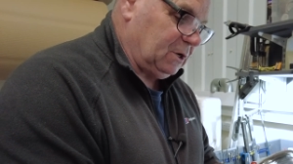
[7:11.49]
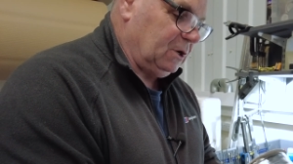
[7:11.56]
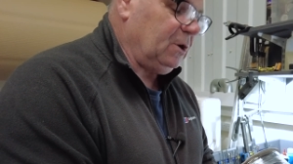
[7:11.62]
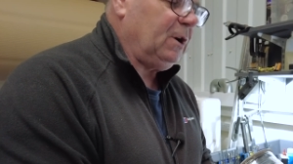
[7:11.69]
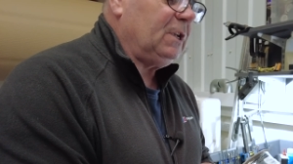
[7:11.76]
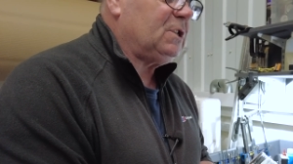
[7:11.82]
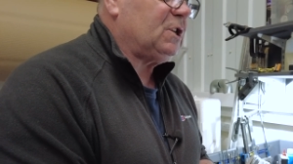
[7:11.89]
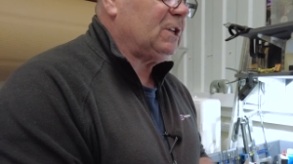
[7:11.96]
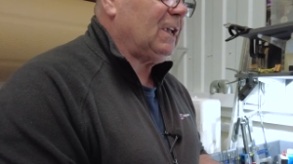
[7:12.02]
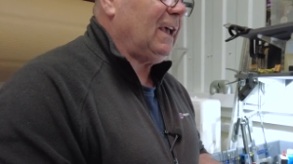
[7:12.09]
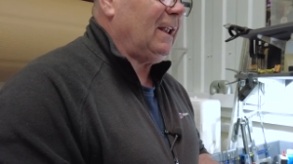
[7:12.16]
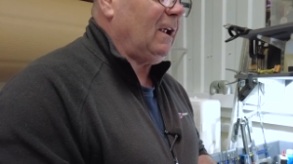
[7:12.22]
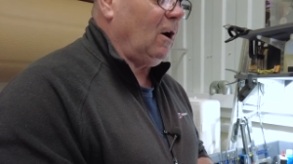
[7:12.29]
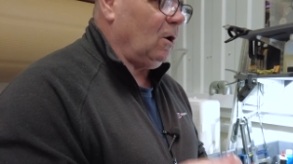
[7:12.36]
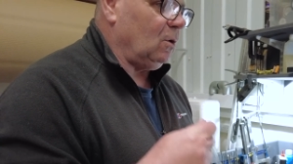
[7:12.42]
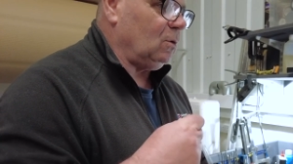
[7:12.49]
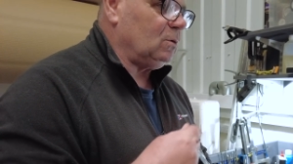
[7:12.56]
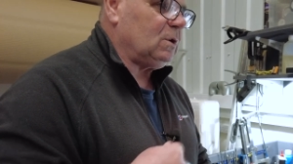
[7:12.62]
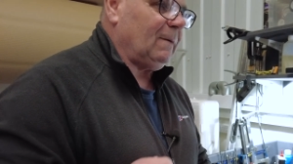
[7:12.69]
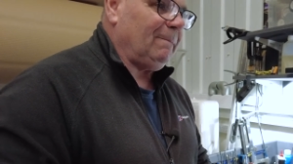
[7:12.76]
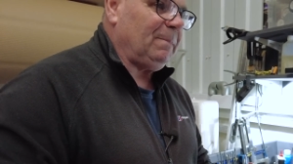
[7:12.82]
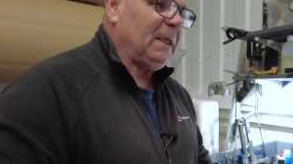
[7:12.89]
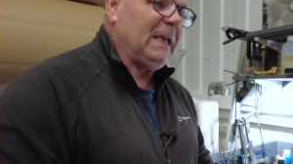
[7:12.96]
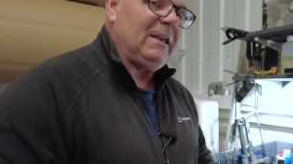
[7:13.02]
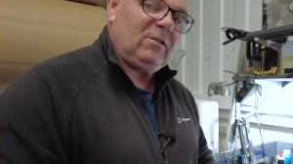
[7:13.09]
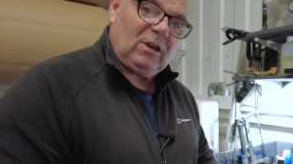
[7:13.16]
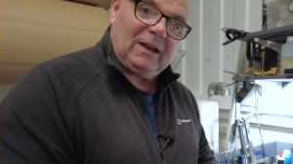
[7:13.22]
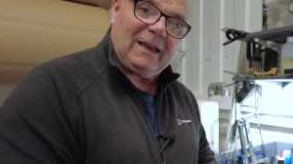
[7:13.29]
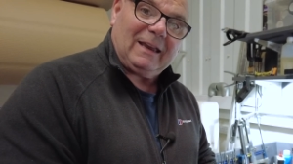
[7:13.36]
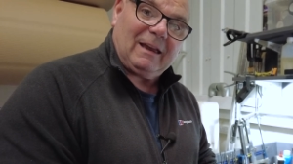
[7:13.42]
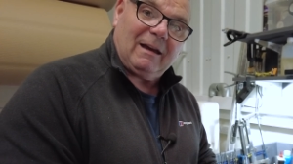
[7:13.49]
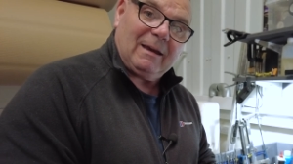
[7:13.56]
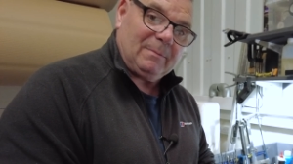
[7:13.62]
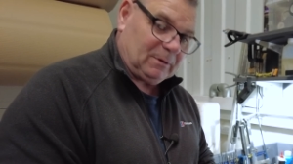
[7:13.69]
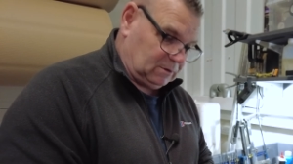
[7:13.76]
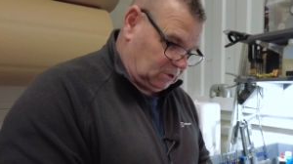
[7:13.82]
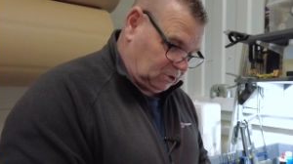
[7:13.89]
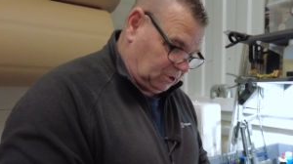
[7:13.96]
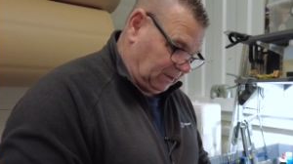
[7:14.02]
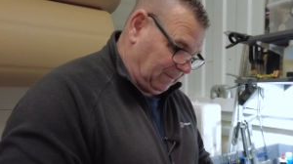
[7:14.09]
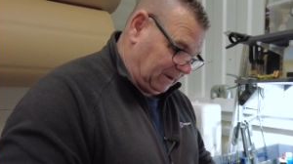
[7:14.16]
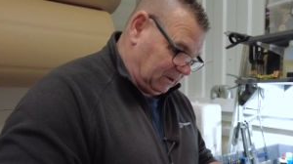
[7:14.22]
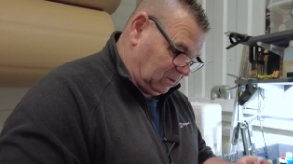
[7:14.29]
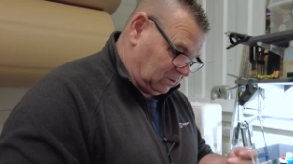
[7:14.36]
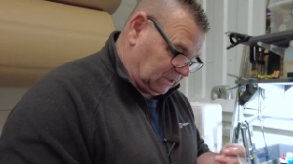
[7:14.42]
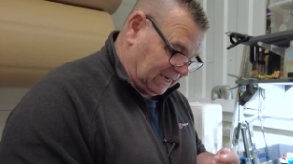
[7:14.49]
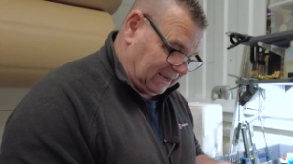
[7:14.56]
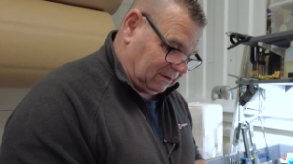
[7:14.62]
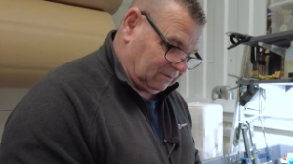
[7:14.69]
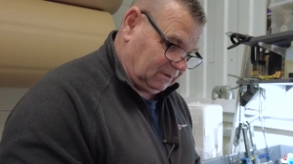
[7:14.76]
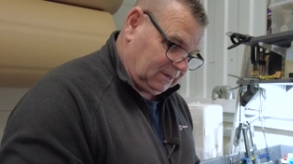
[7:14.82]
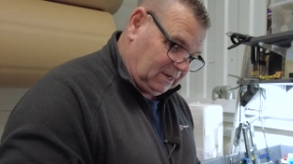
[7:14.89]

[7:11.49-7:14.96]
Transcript: You could get old ethernet cable and strip it all down.